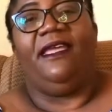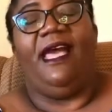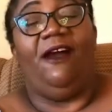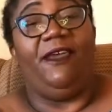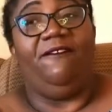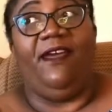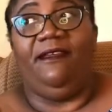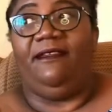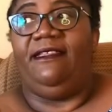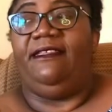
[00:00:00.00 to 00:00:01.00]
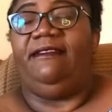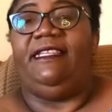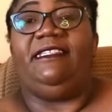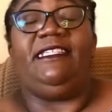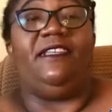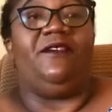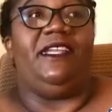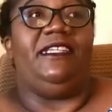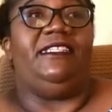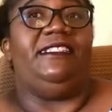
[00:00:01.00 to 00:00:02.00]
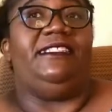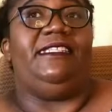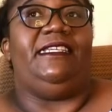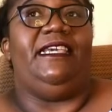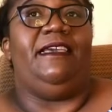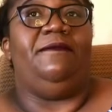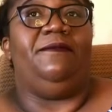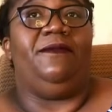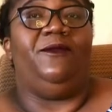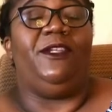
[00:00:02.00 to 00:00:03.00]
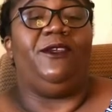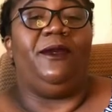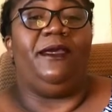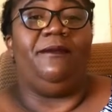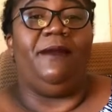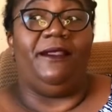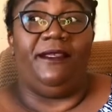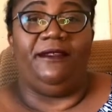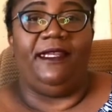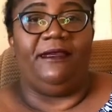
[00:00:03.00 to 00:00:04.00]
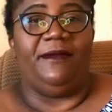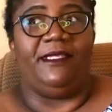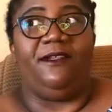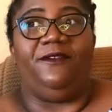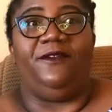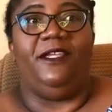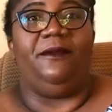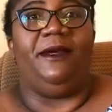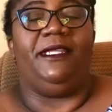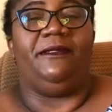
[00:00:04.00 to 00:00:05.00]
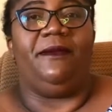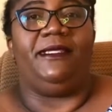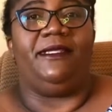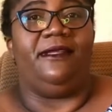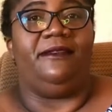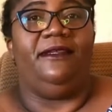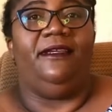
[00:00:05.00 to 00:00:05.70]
However, the disadvantage is when you're a mother like myself and managing my son,